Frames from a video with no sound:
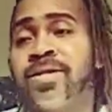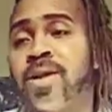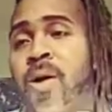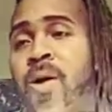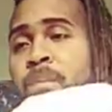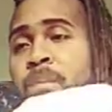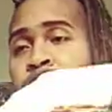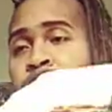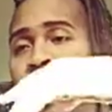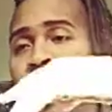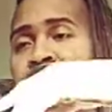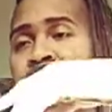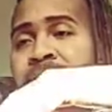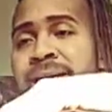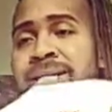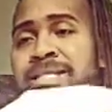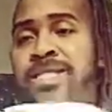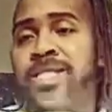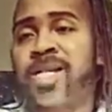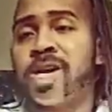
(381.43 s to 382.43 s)
But
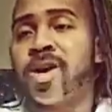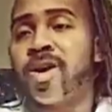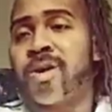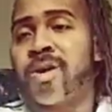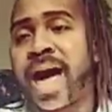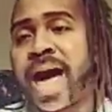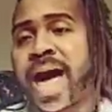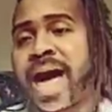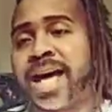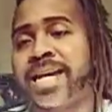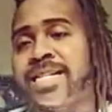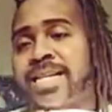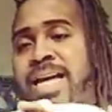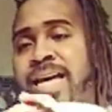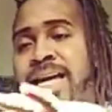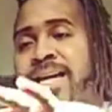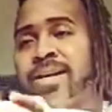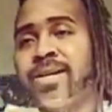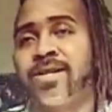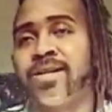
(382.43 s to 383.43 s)
it still has
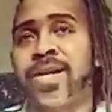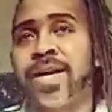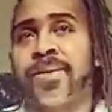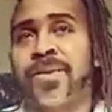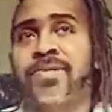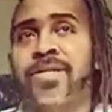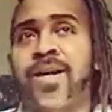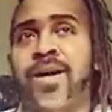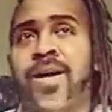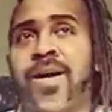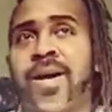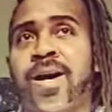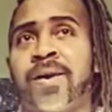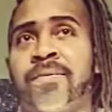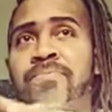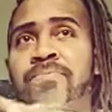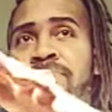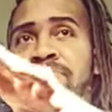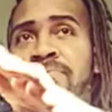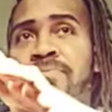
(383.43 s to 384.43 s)
a glimpse
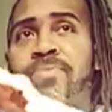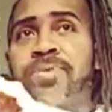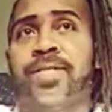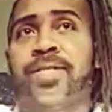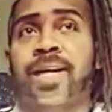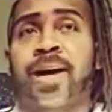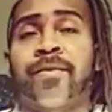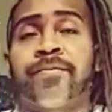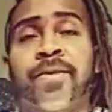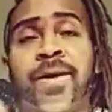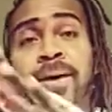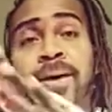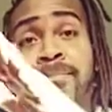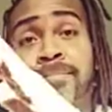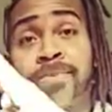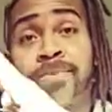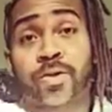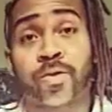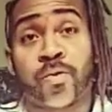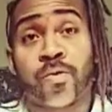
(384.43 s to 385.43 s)
of stuff in
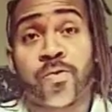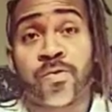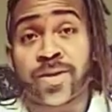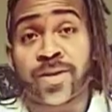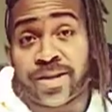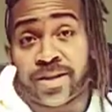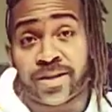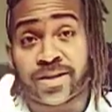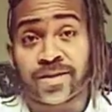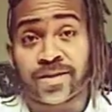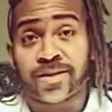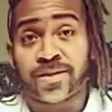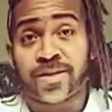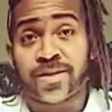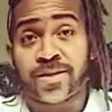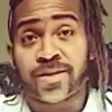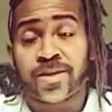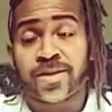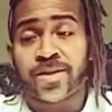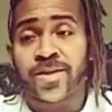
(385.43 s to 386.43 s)
between.
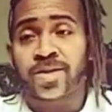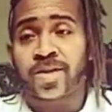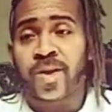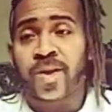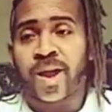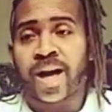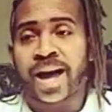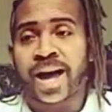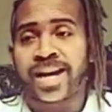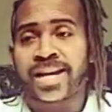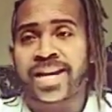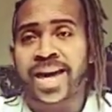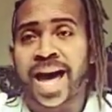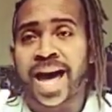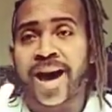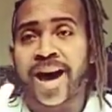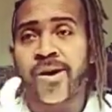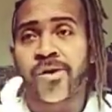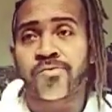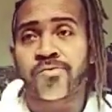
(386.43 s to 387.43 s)
So like
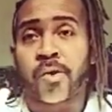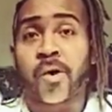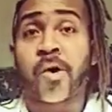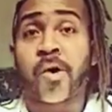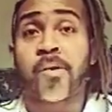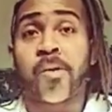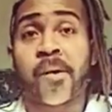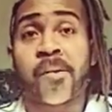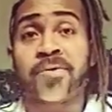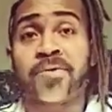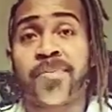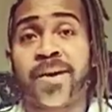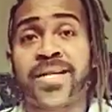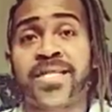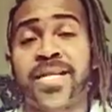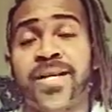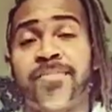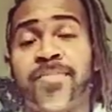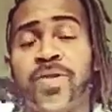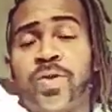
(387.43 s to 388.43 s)
how Rogue One was
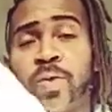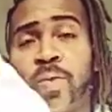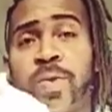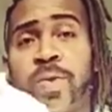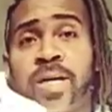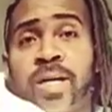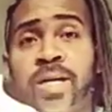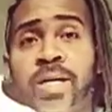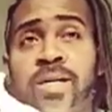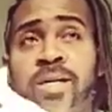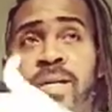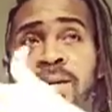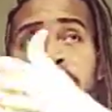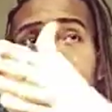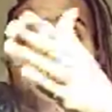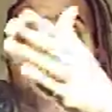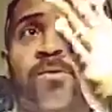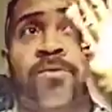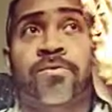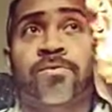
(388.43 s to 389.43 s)
basically in between
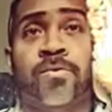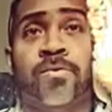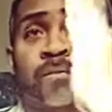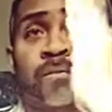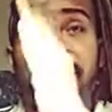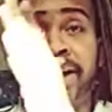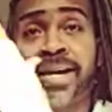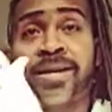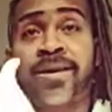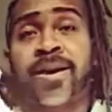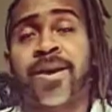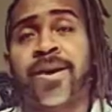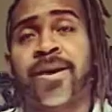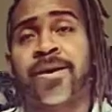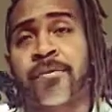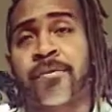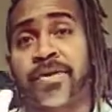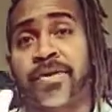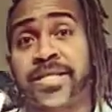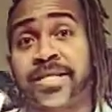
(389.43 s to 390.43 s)
Revenge of
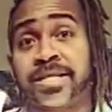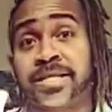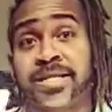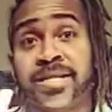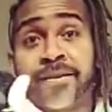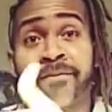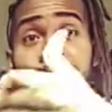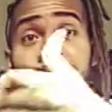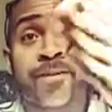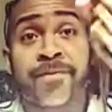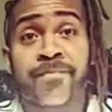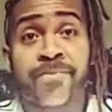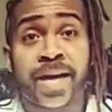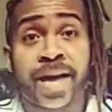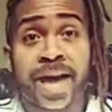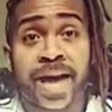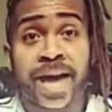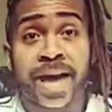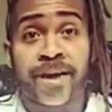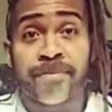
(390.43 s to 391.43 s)
the Sith
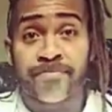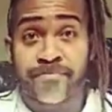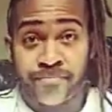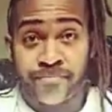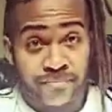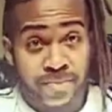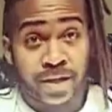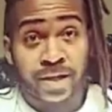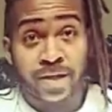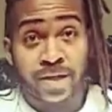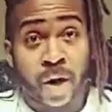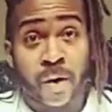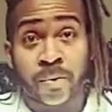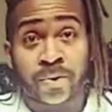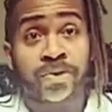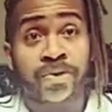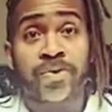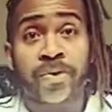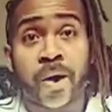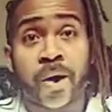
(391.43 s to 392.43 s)
and the Star
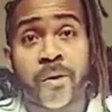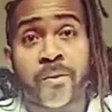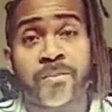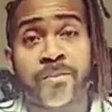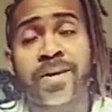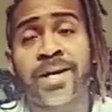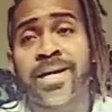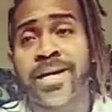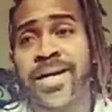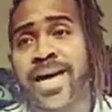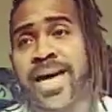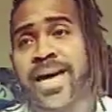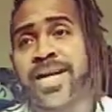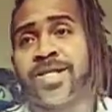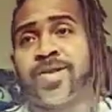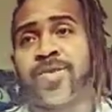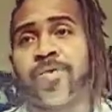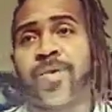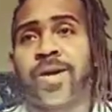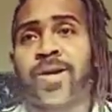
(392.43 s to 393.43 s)
Wars A New Hope, and
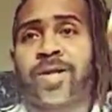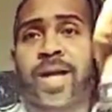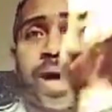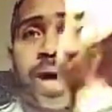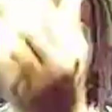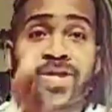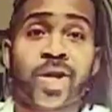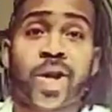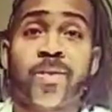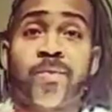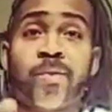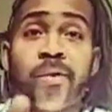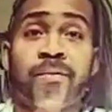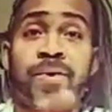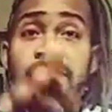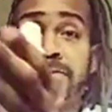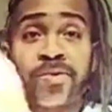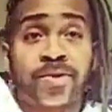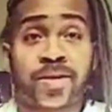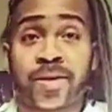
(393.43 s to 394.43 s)
to where the Han Solo
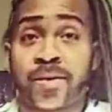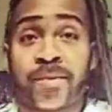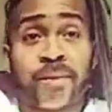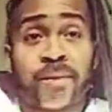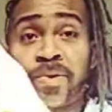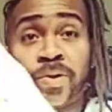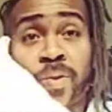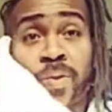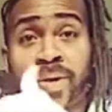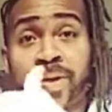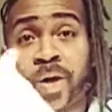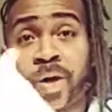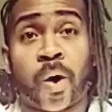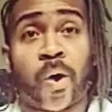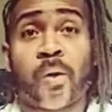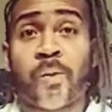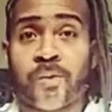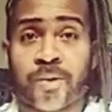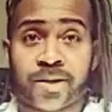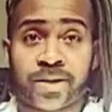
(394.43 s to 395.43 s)
movie was somewhere in between the
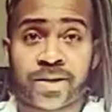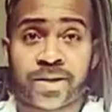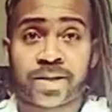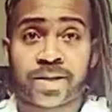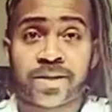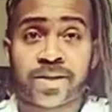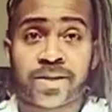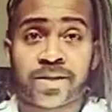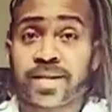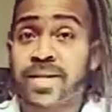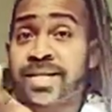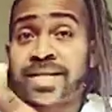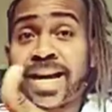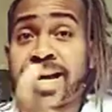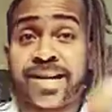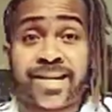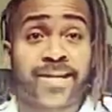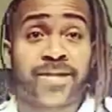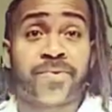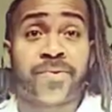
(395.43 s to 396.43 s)
old ones. Because
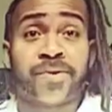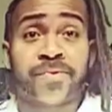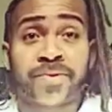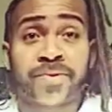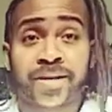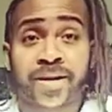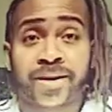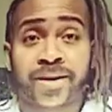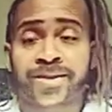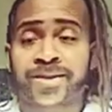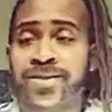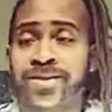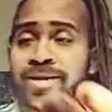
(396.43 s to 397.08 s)
yeah, that's when he was young.